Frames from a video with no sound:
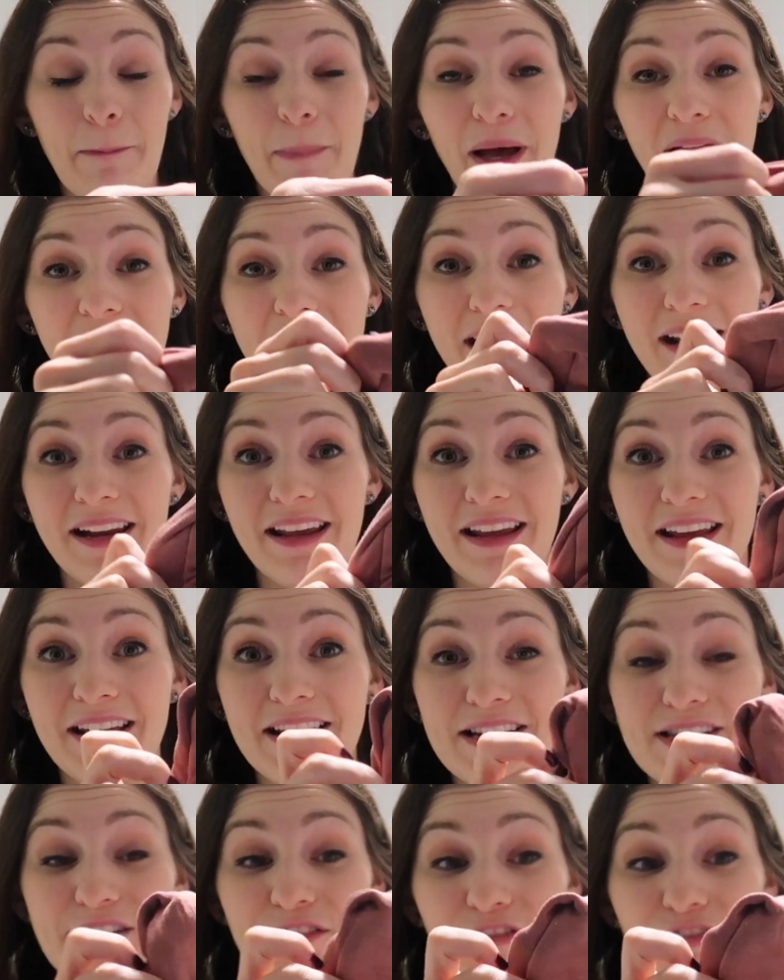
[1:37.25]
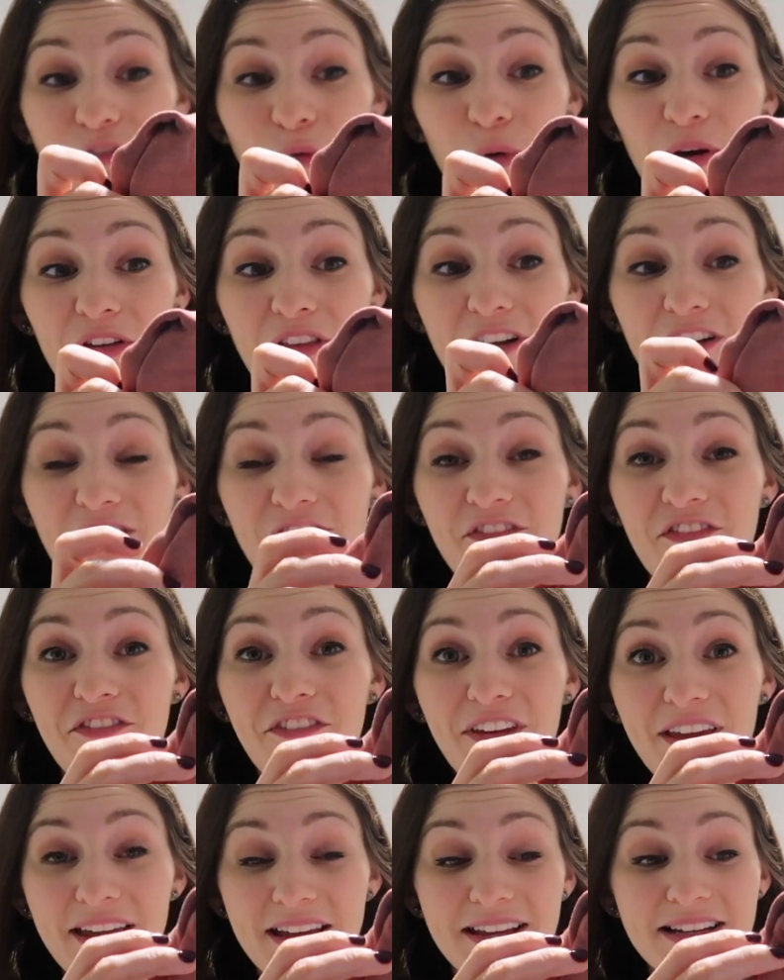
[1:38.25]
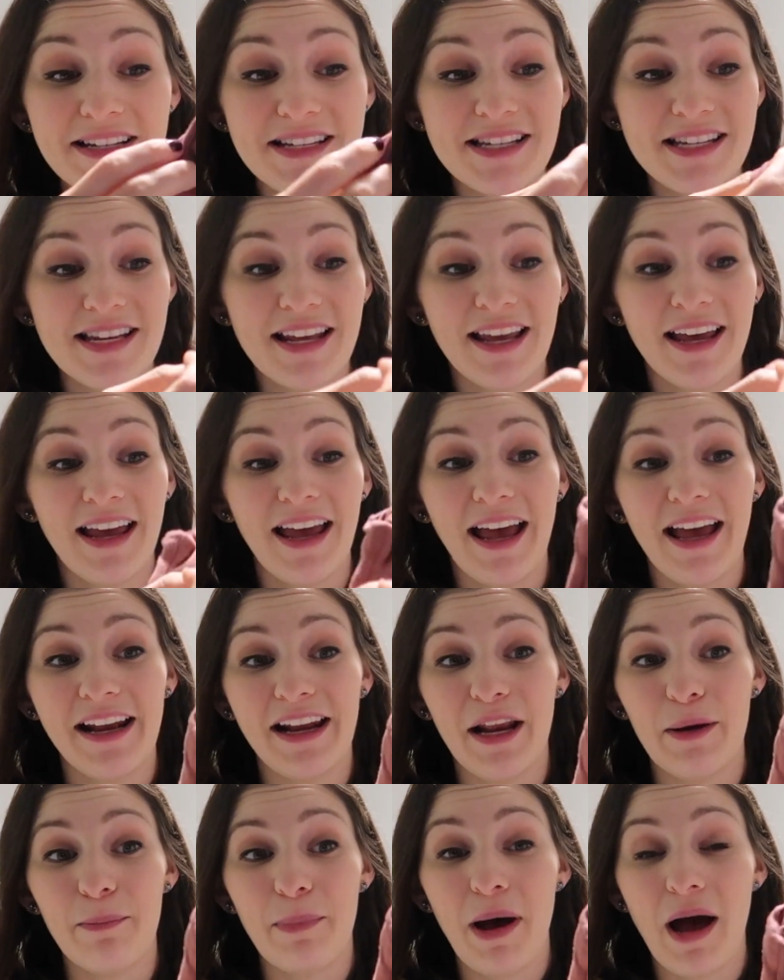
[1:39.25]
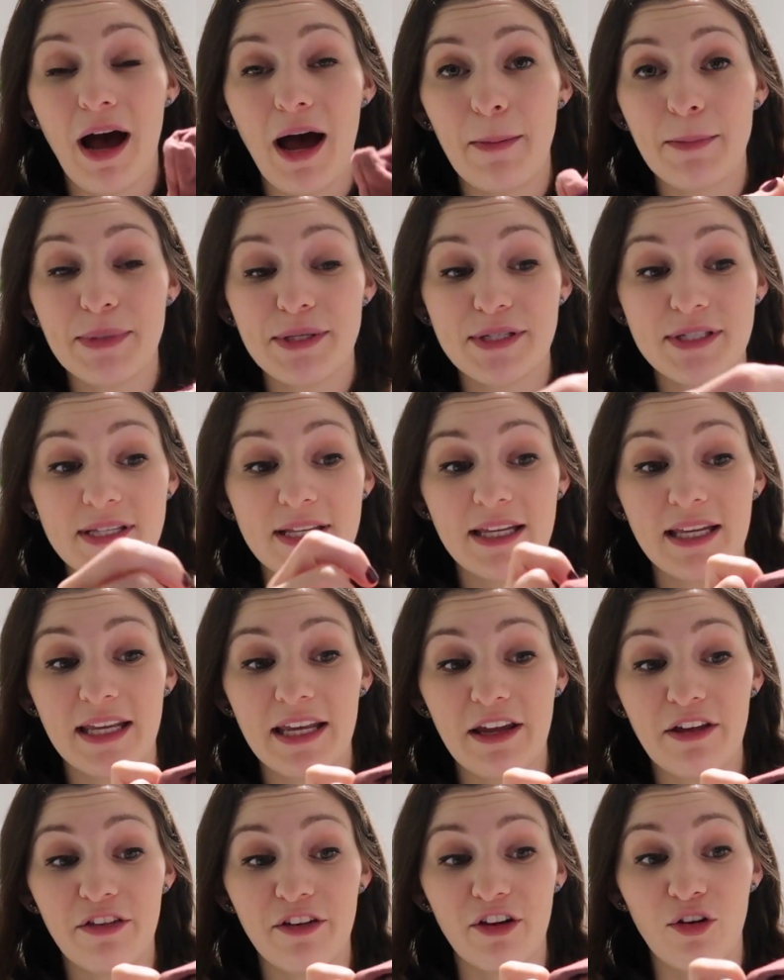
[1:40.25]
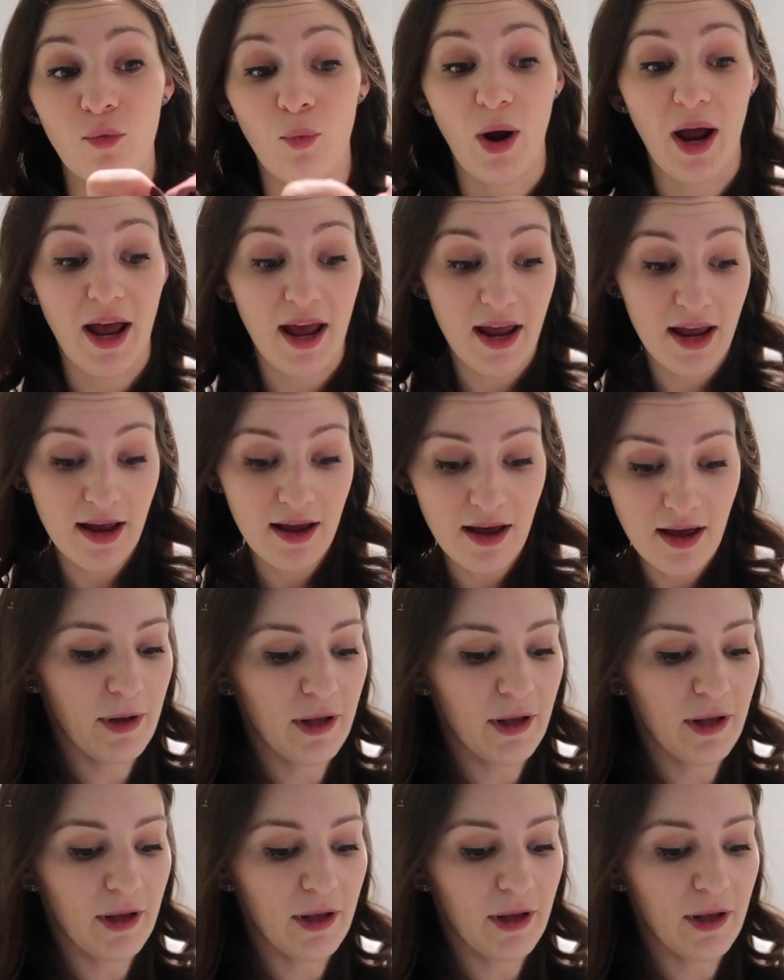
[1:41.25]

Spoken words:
but it is for their feet and it pops either way.